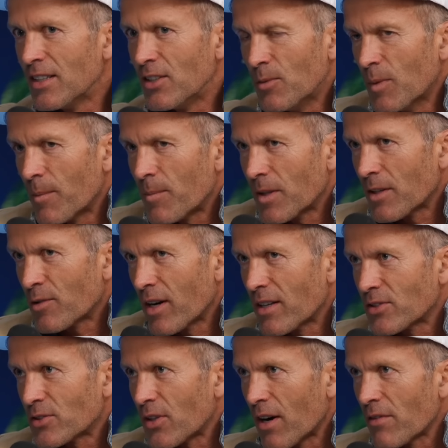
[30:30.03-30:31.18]
you might be the
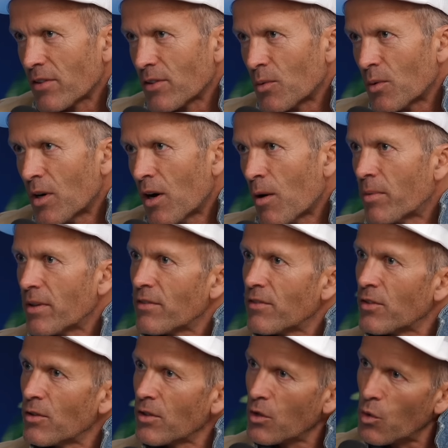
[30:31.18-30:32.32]
greatest driver in the world, but if
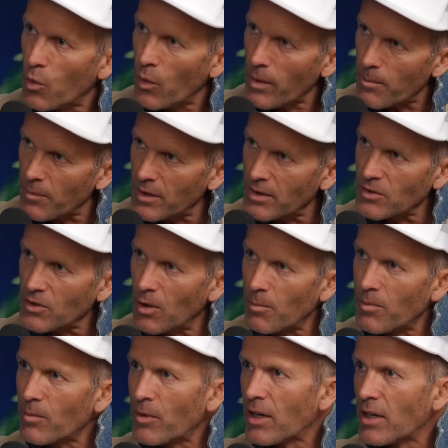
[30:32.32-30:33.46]
your equipment is
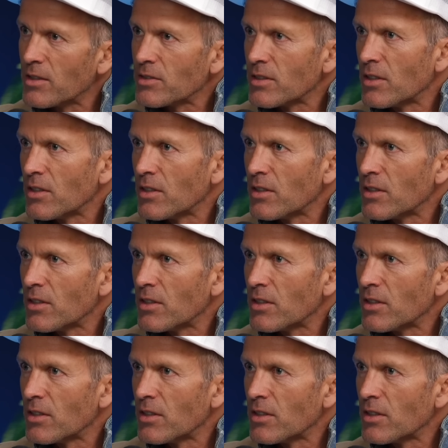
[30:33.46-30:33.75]
compromised,